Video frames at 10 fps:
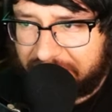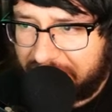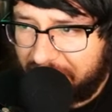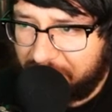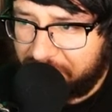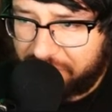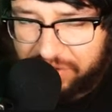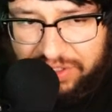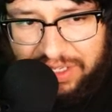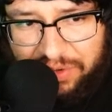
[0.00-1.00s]
our
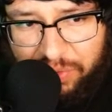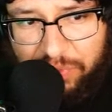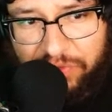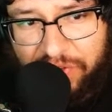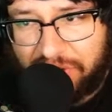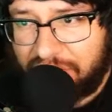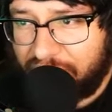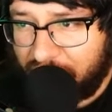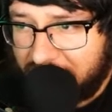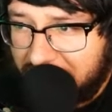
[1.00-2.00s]
reverse and normal faults
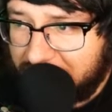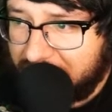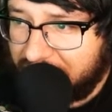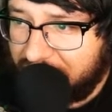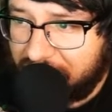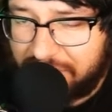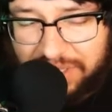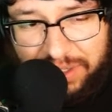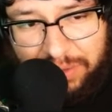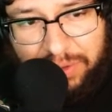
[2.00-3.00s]
for our dip slip faults,
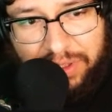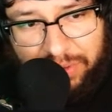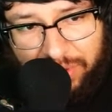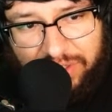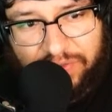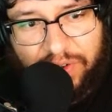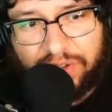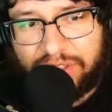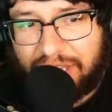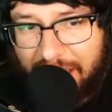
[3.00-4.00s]
including thrust
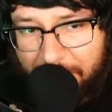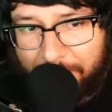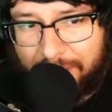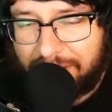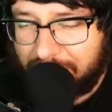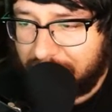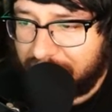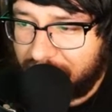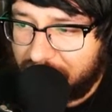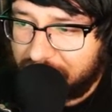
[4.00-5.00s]
faults and blind
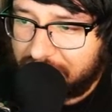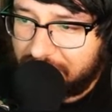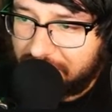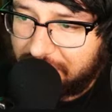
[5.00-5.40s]
thrust faults.